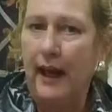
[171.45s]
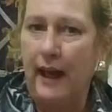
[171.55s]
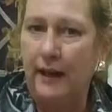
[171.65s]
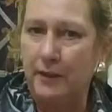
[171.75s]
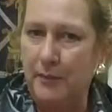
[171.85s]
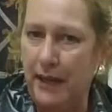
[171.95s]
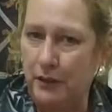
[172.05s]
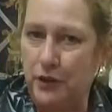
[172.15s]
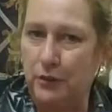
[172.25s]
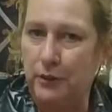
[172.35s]
and the
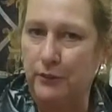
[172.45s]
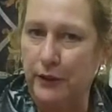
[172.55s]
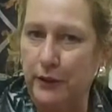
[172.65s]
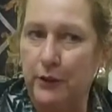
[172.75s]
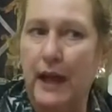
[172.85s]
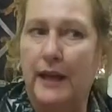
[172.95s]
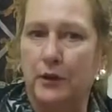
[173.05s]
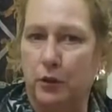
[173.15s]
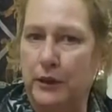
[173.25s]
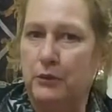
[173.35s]
manager reviewed and
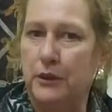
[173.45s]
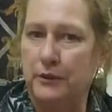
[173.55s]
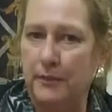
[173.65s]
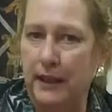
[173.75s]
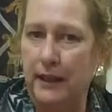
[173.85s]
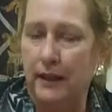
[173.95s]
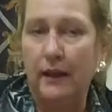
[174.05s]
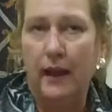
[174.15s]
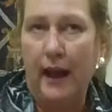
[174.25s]
agreed with me,